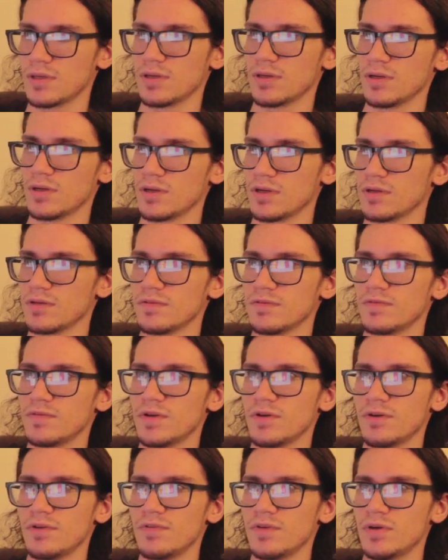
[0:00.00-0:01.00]
All right,
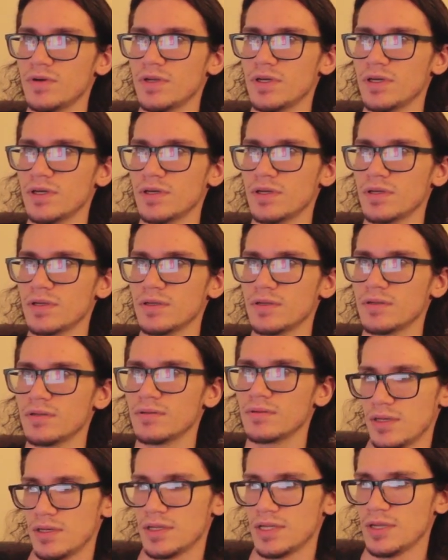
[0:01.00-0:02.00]
very, very high.
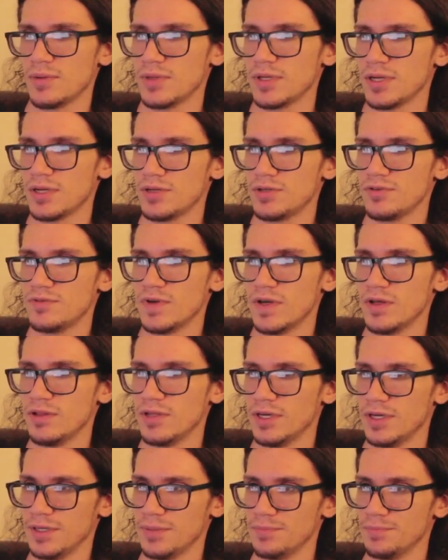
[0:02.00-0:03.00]
Now we gotta do
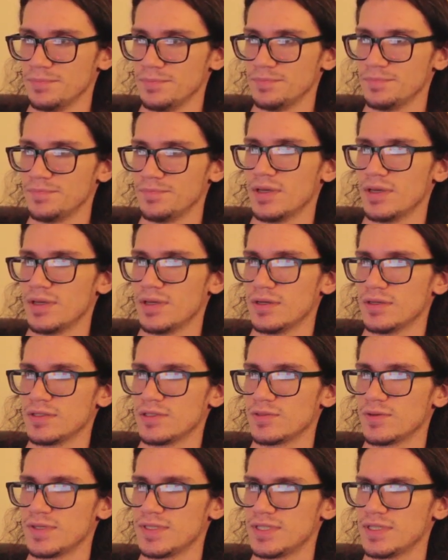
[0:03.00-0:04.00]
Valheim.
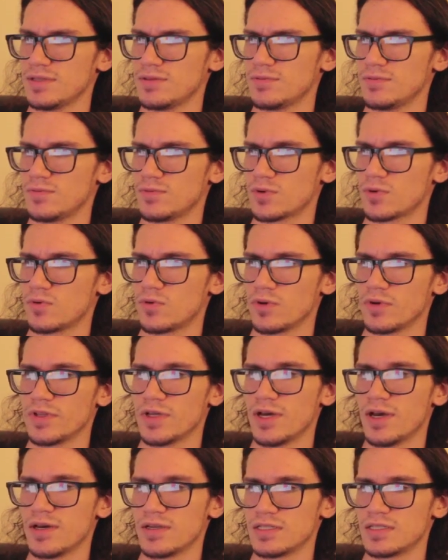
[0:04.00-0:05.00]
So I did record the
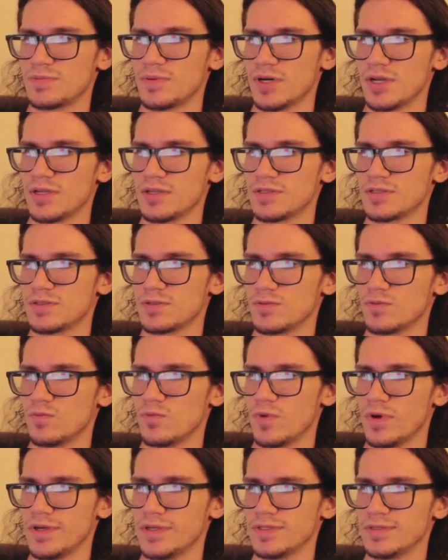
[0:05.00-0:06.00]
hotspot as
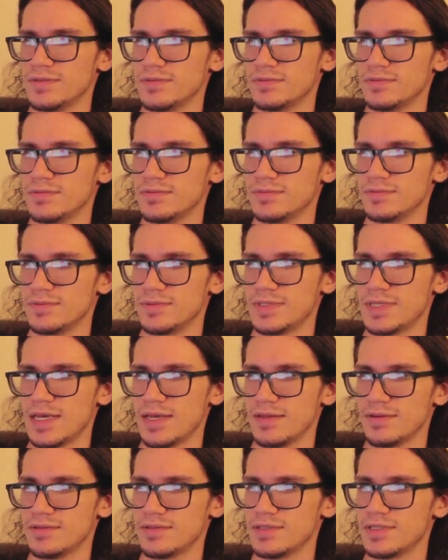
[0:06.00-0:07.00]

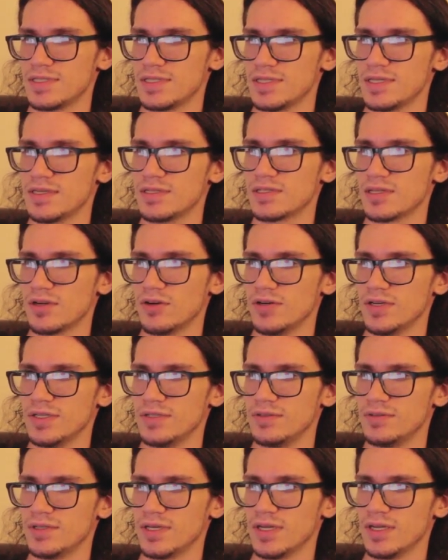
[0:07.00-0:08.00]
110C because I already
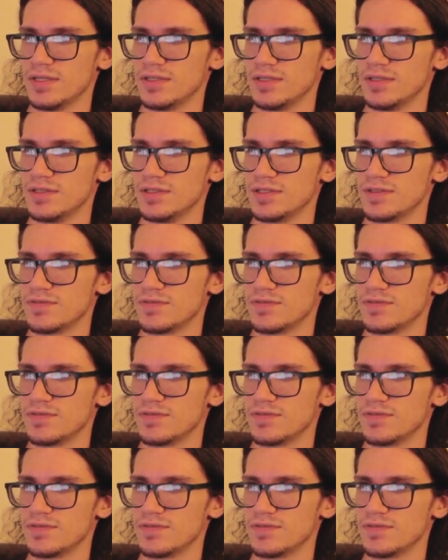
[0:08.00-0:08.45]
kind of did this